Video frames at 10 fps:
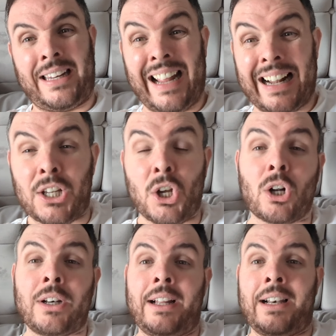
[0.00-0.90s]
You get the
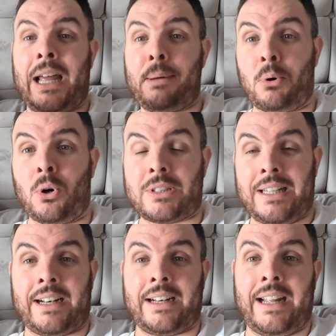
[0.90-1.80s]
odd little airport
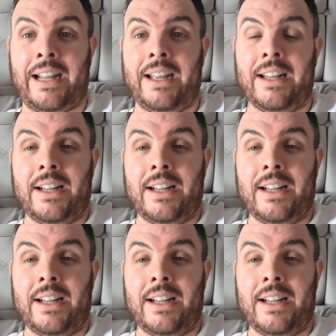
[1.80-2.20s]
here and there,